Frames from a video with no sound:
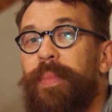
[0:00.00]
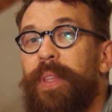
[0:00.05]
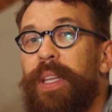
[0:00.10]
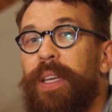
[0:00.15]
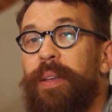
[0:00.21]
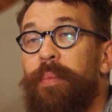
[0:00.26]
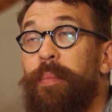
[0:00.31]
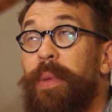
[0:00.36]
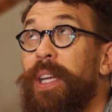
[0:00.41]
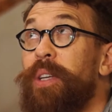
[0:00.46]

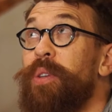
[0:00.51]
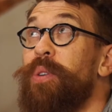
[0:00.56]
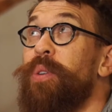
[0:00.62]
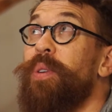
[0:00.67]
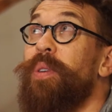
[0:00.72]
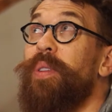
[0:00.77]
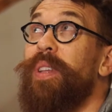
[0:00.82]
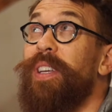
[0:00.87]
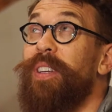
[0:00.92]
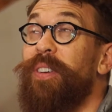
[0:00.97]
and make sure
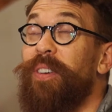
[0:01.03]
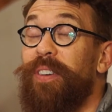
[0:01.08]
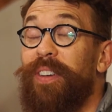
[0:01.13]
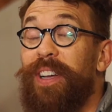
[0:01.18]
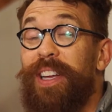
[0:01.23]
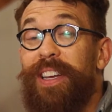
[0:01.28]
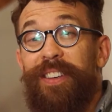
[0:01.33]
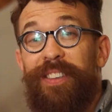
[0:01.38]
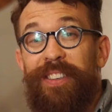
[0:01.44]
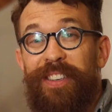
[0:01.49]
that your
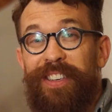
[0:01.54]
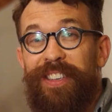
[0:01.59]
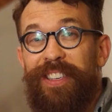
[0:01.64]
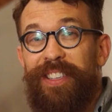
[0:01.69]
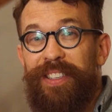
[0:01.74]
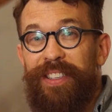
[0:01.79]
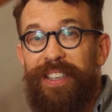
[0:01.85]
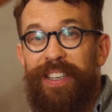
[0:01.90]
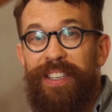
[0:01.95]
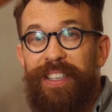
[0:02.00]
layers are going to
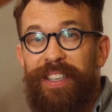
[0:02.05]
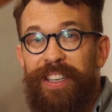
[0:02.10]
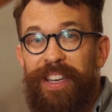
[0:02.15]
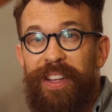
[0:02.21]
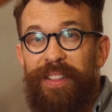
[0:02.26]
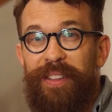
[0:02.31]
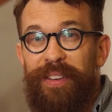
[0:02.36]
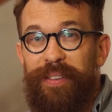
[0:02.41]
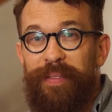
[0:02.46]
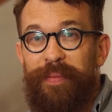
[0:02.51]
stick
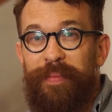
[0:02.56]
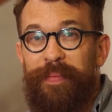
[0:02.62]
together.